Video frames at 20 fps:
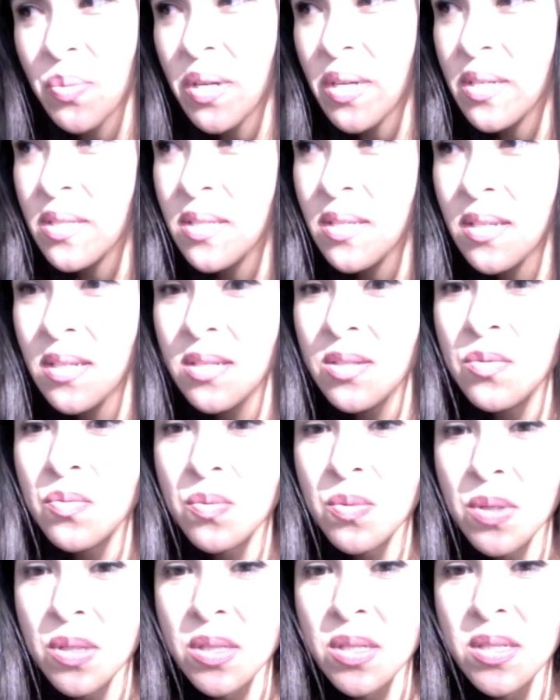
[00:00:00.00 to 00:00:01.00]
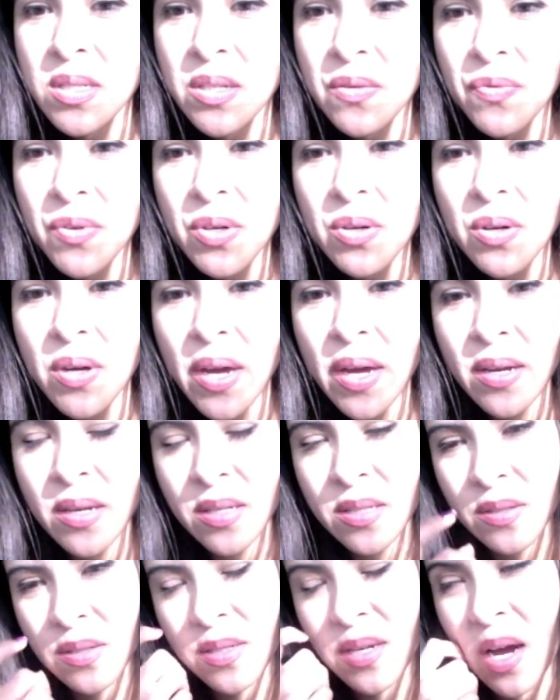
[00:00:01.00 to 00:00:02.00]
because it is really difficult and
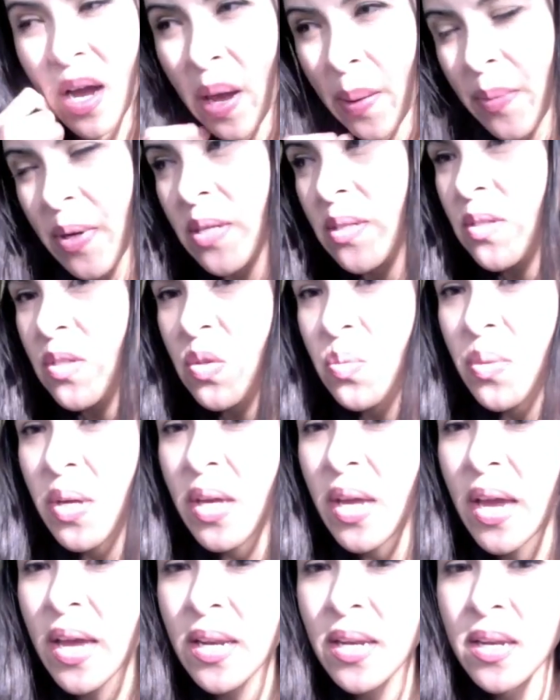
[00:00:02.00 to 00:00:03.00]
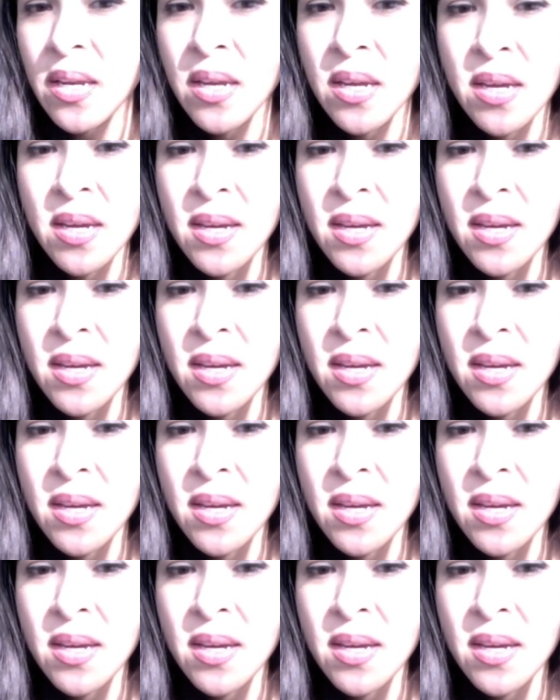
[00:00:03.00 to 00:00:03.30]
it's time consuming and